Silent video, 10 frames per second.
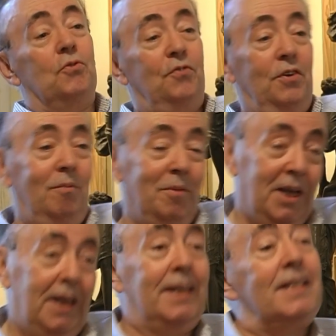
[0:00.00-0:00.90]
film
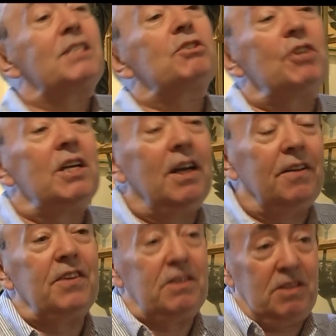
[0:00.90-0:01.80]
industry at
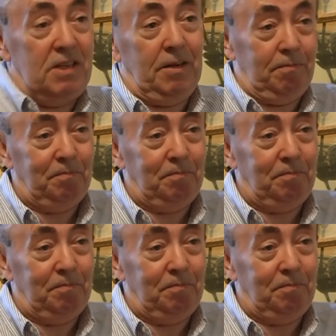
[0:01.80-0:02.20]
this time.